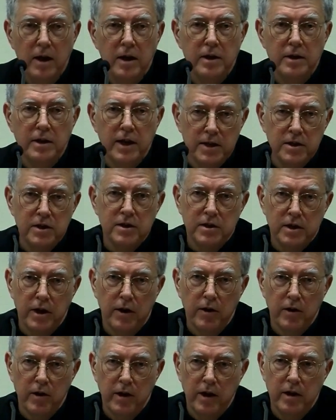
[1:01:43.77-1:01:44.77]

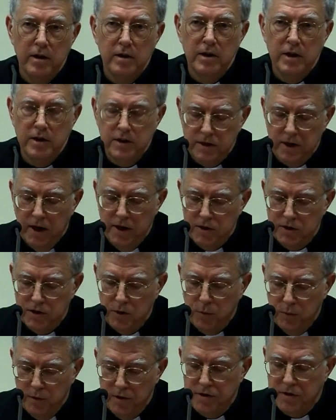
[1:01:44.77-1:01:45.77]
necessarily, he says,
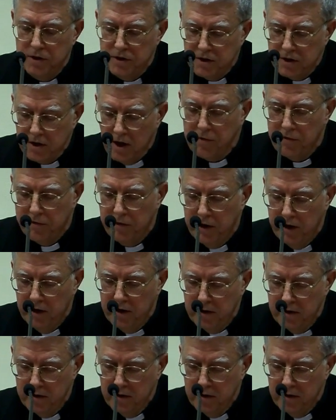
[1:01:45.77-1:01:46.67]
with discovery.